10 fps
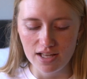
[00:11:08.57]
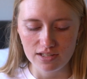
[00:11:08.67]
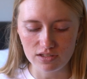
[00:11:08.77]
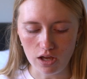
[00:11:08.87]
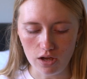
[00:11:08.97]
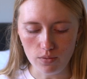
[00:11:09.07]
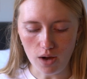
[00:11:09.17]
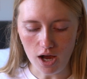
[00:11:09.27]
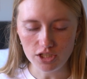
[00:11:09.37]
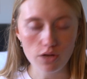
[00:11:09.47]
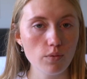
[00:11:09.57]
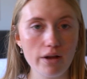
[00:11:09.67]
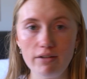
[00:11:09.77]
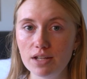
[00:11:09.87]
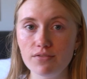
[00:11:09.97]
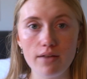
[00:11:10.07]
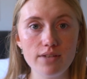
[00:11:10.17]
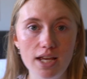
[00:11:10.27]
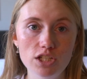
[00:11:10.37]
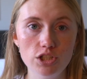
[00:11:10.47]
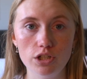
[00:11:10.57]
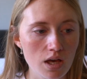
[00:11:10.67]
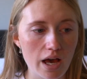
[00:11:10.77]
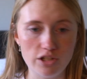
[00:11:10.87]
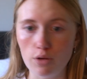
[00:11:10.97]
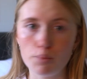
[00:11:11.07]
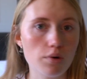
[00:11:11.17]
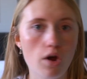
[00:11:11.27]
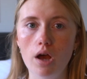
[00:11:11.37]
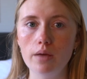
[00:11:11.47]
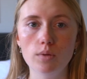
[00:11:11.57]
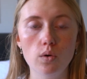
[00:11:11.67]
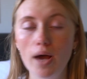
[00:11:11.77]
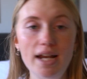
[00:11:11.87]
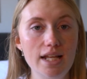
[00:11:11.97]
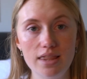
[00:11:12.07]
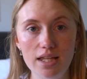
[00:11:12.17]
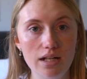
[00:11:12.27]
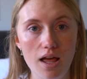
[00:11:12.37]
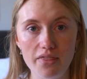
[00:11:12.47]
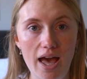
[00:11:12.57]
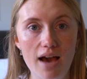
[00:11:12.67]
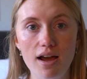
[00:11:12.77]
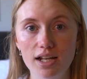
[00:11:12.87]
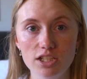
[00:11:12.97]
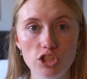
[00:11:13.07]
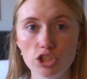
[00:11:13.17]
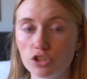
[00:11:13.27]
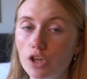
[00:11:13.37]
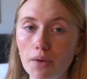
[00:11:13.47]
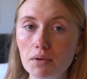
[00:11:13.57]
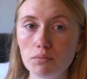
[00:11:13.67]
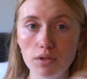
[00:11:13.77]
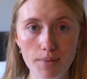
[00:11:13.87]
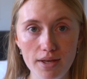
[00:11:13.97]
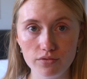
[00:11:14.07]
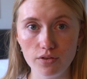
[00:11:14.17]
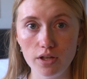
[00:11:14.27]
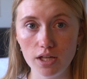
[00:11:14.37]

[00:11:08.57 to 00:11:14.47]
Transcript: So I don't wear any foundation, I don't prime or anything like that. I literally just go in with a bit of